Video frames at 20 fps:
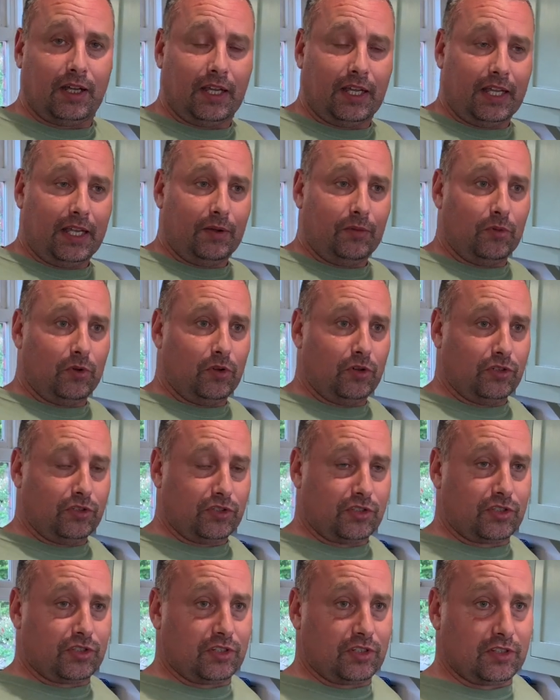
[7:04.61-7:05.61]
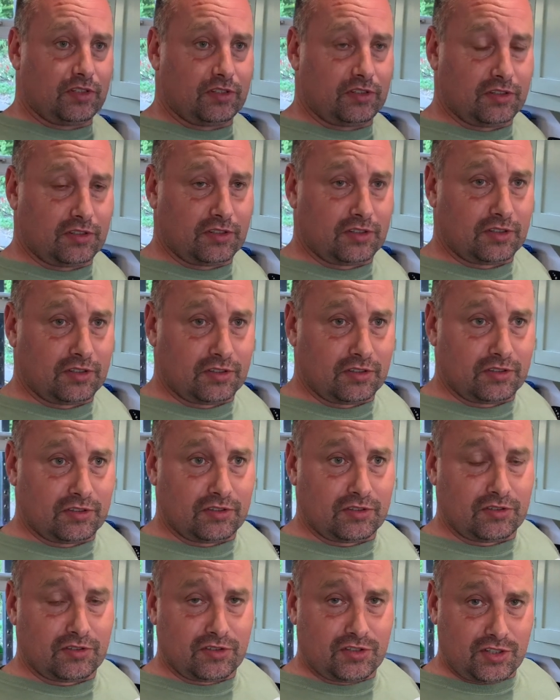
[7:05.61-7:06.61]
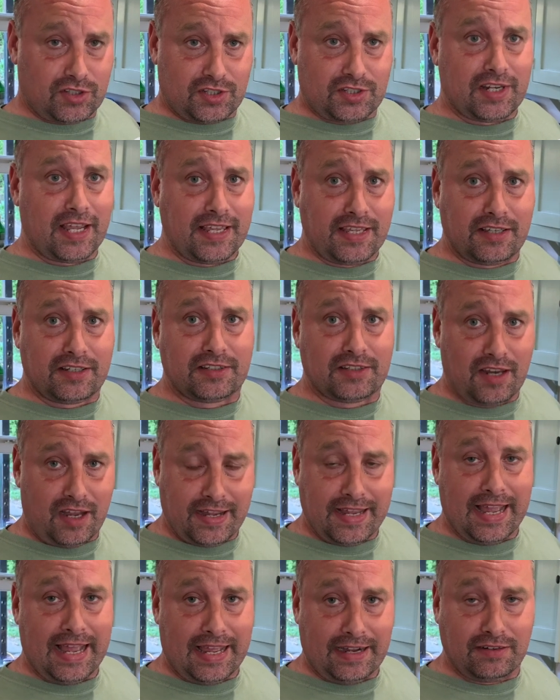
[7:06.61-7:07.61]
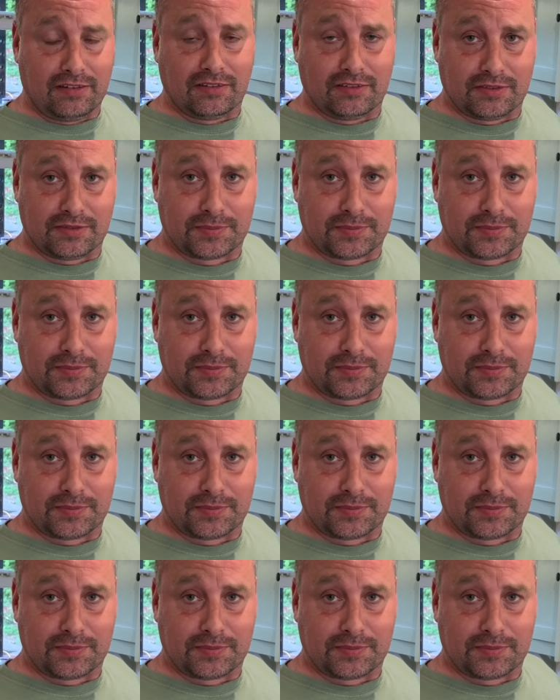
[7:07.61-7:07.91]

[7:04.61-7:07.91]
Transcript: It was Steak Diane,